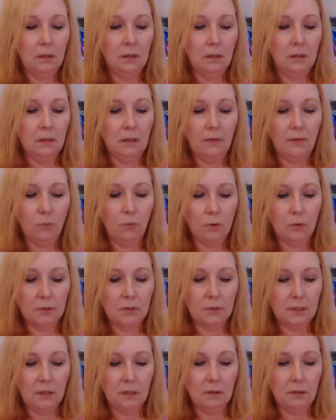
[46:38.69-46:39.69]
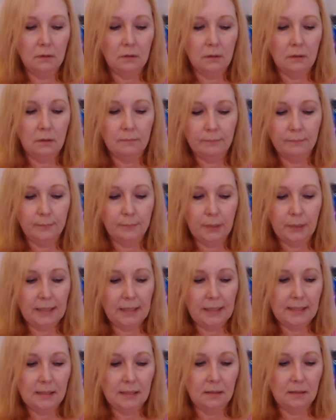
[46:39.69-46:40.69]
And I've worked in other
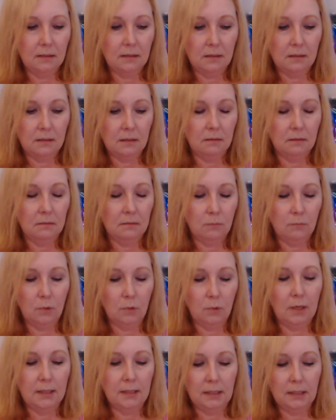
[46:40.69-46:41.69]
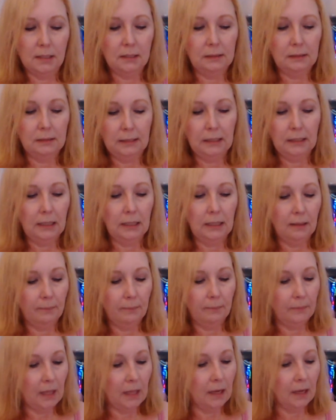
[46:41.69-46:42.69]
places where I did cleaning,
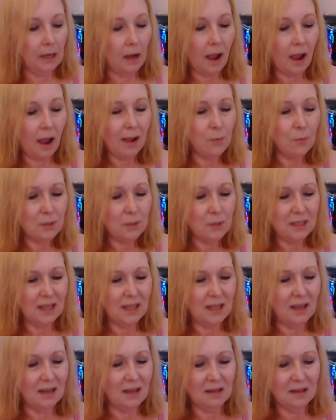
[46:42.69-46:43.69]
and I would get,